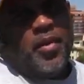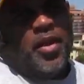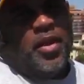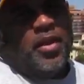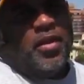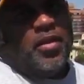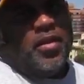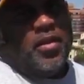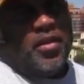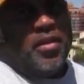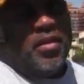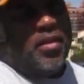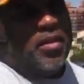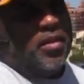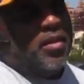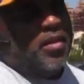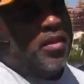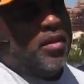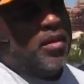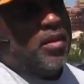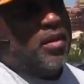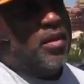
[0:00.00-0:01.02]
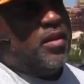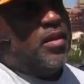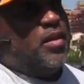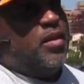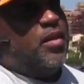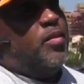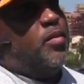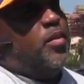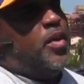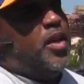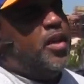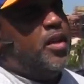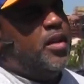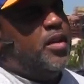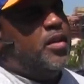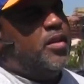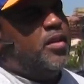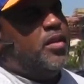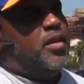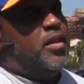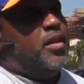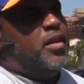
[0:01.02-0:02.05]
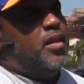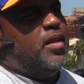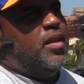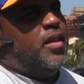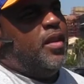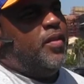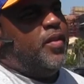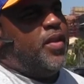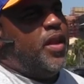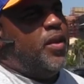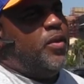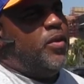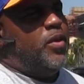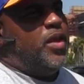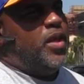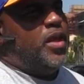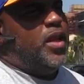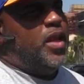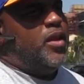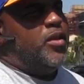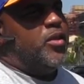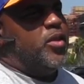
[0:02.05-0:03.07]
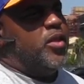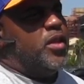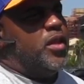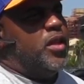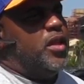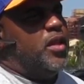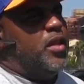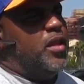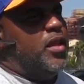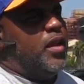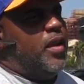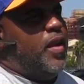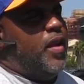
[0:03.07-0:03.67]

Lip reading: Just because if they really understood,